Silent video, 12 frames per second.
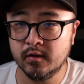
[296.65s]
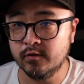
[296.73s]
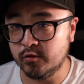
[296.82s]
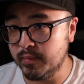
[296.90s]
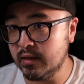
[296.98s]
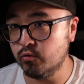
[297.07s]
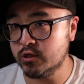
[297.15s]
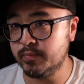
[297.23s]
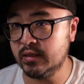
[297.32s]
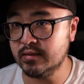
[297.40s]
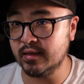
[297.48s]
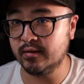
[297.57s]
to me, which
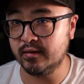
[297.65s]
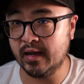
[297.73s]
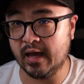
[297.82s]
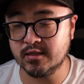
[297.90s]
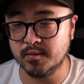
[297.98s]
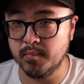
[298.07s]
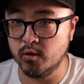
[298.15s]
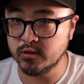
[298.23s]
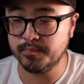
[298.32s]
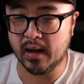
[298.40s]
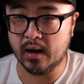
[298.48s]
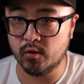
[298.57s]
means that it has the most
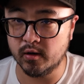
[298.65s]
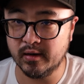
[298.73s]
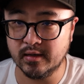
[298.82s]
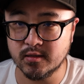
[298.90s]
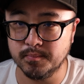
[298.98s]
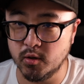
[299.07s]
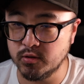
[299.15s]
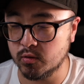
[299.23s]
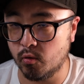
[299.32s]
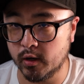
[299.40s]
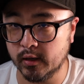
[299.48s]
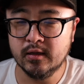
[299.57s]
power, it has the most
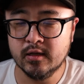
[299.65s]
torque.